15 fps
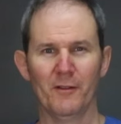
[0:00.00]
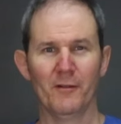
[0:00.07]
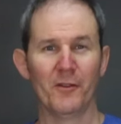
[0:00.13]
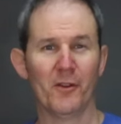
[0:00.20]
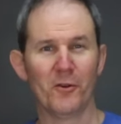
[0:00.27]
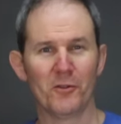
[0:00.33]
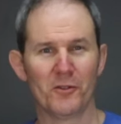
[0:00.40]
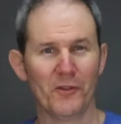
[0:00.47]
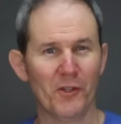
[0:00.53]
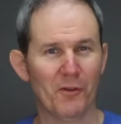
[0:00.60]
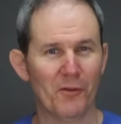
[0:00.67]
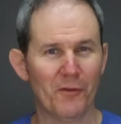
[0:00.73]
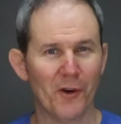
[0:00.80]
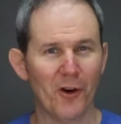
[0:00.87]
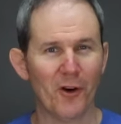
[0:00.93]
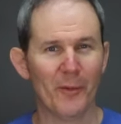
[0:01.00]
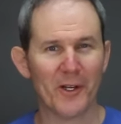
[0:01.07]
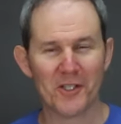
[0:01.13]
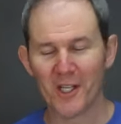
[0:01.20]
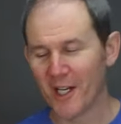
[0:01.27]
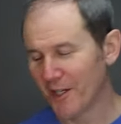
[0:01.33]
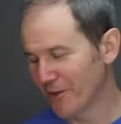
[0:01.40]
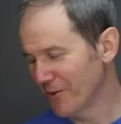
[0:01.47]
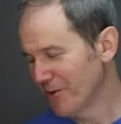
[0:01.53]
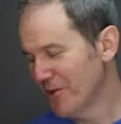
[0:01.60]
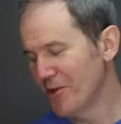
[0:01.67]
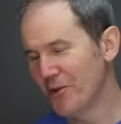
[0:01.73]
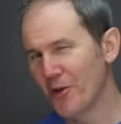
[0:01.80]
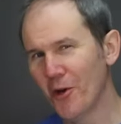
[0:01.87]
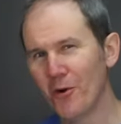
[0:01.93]
For those of you who follow my channel
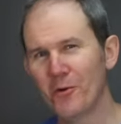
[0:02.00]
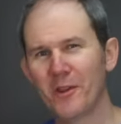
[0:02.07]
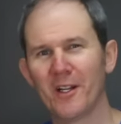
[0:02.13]
know